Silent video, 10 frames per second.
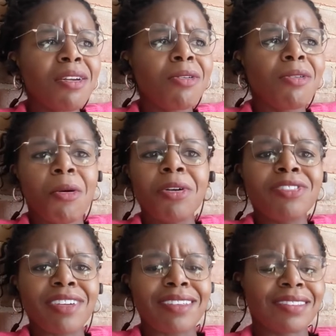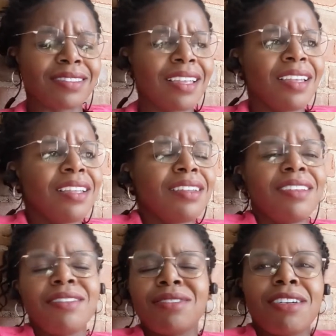gorgeous.
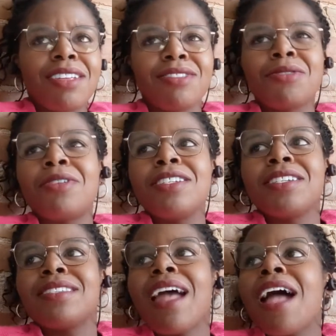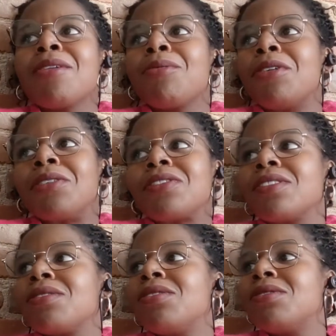They're these gorgeous animals
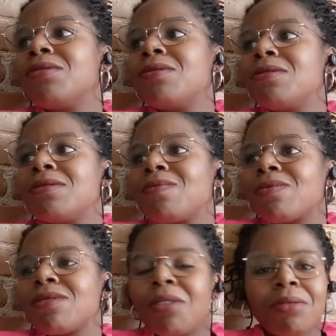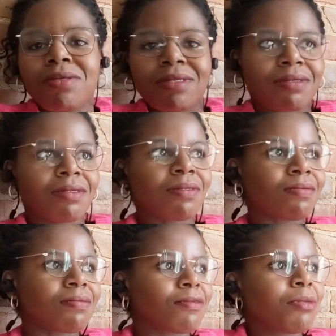who don't
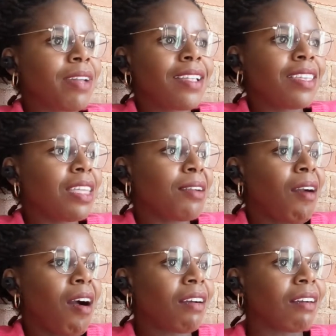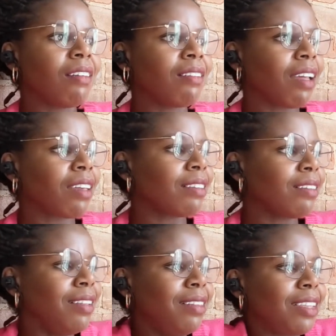do anything wrong. Like,
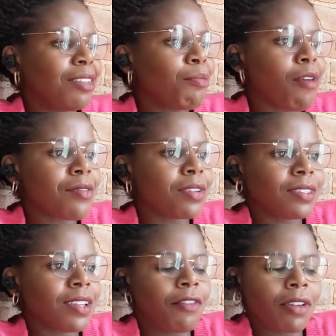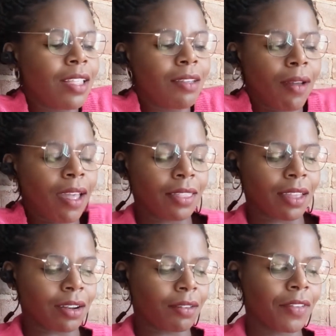they don't bother us in any way, and
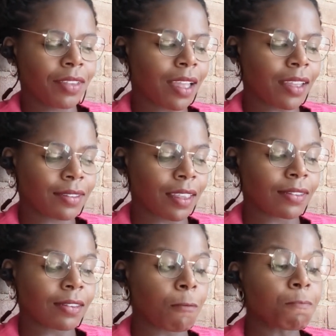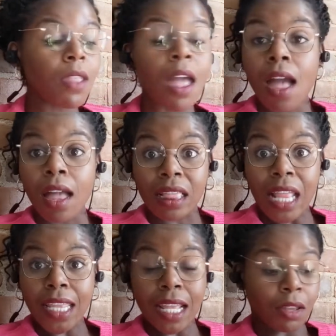they're fantastic. So
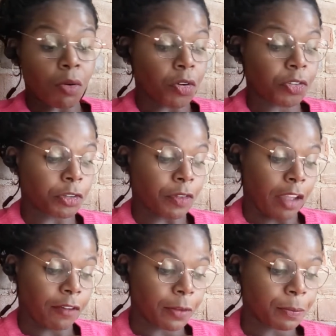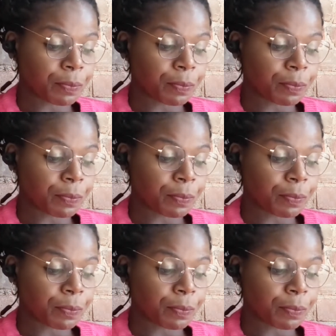glad that the horse survived.